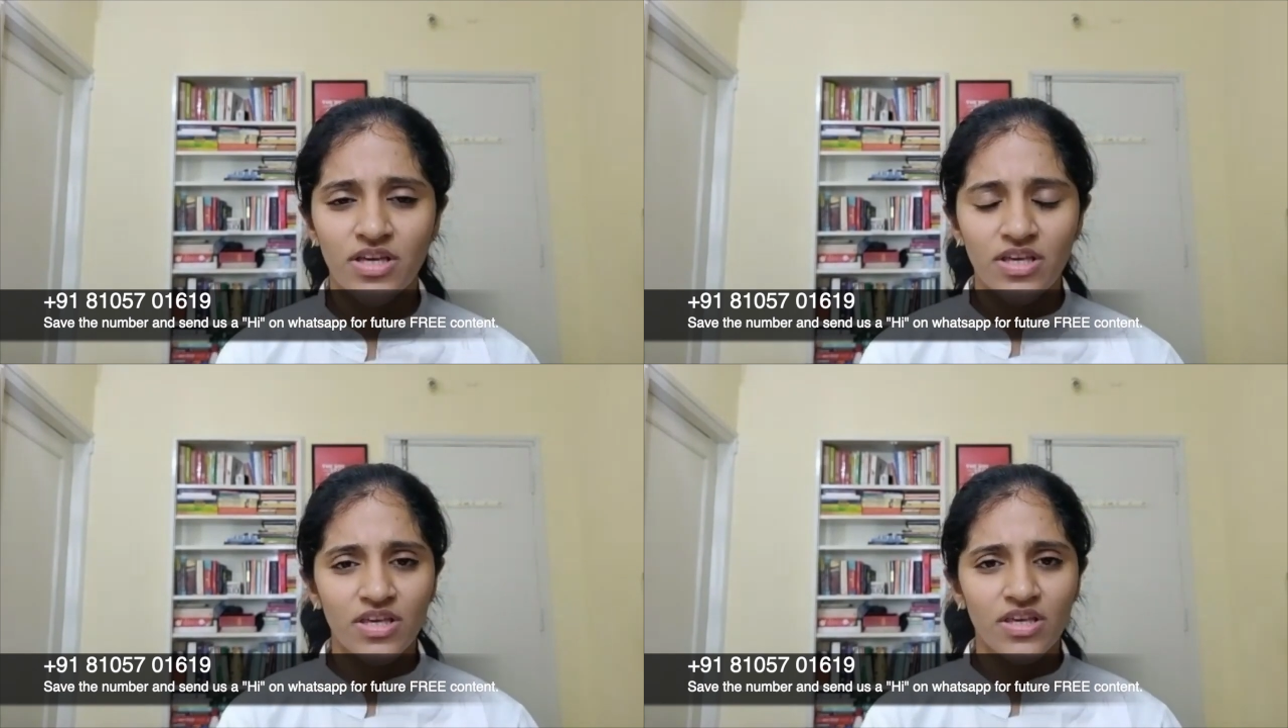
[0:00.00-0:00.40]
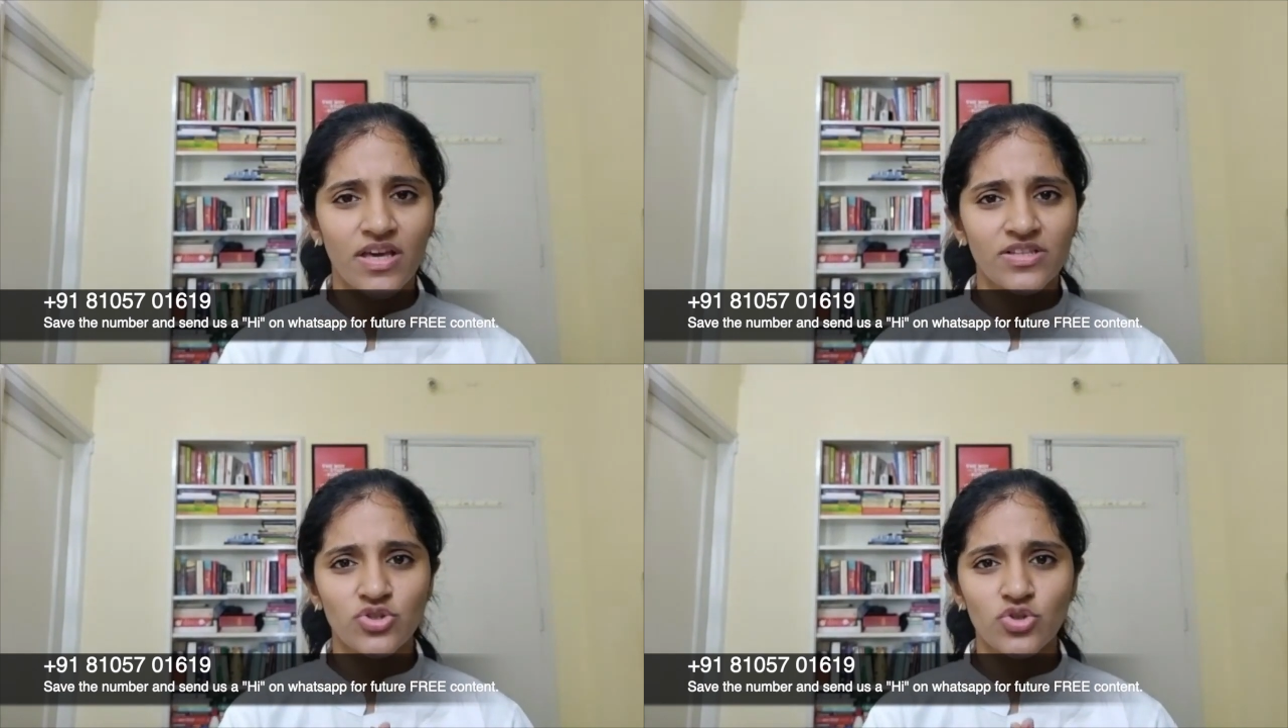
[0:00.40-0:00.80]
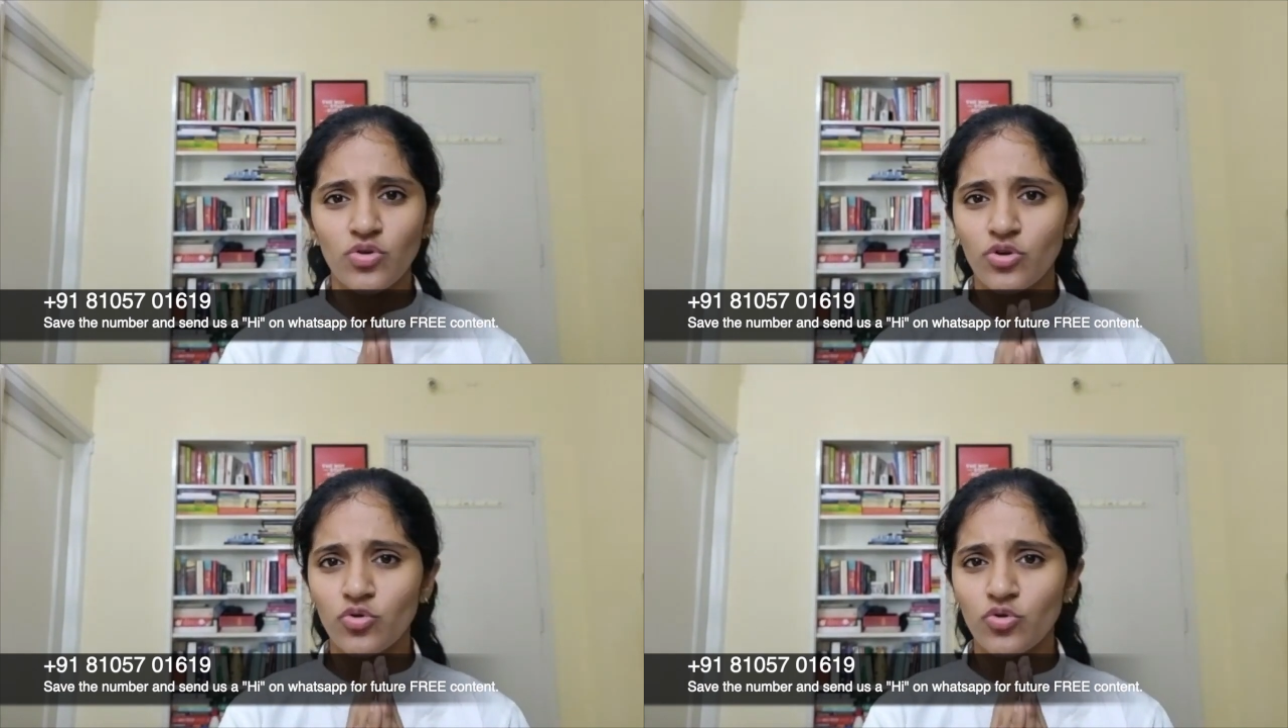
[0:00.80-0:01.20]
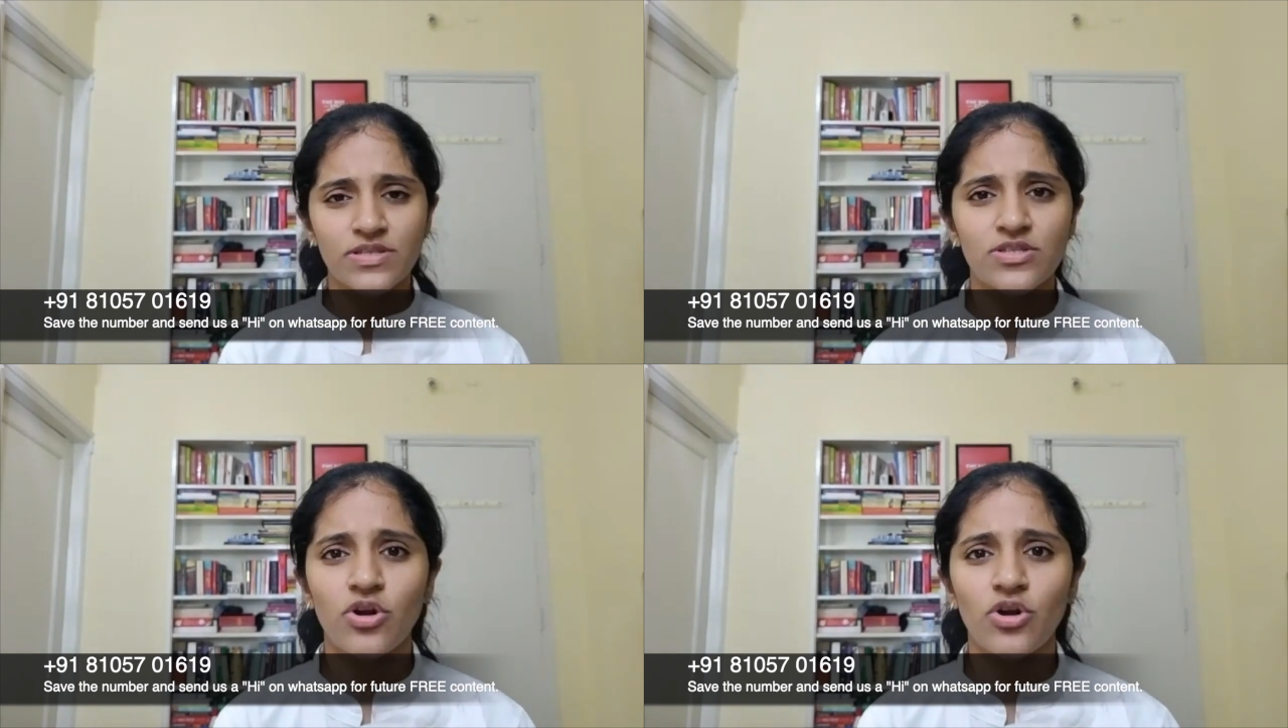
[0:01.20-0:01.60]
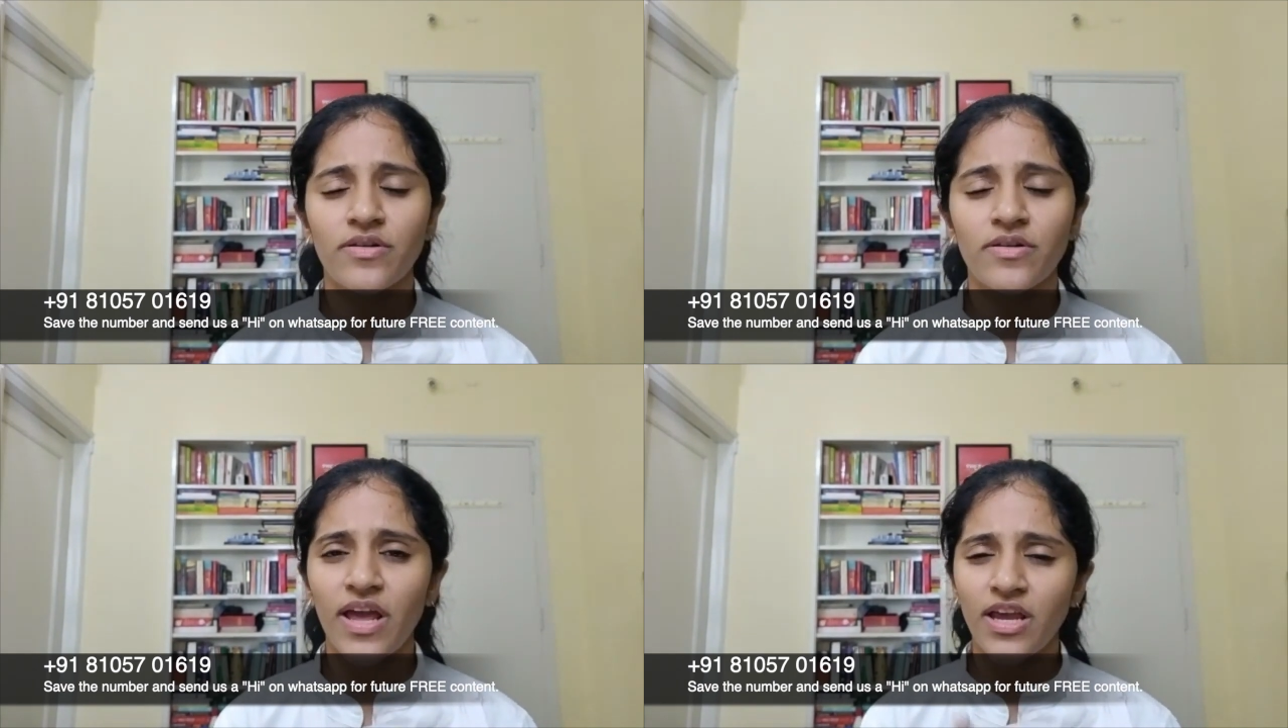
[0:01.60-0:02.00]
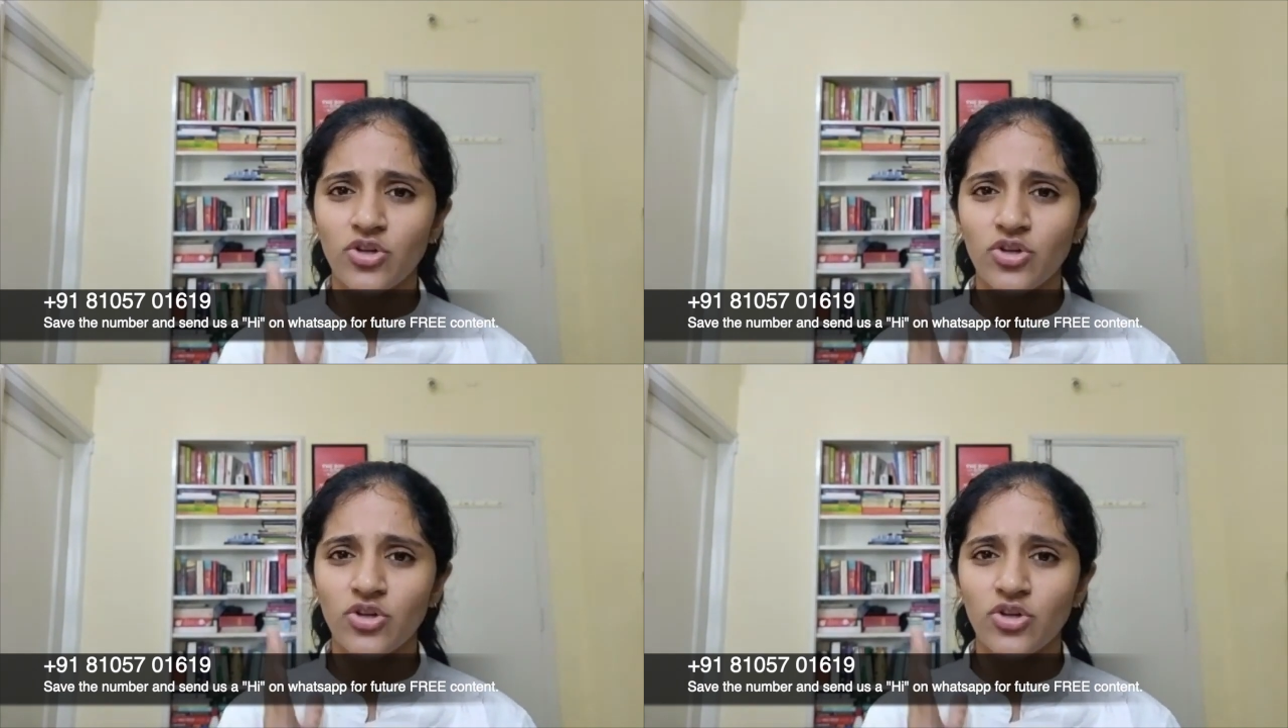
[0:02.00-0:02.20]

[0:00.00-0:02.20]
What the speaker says: He has told, no, this is not right.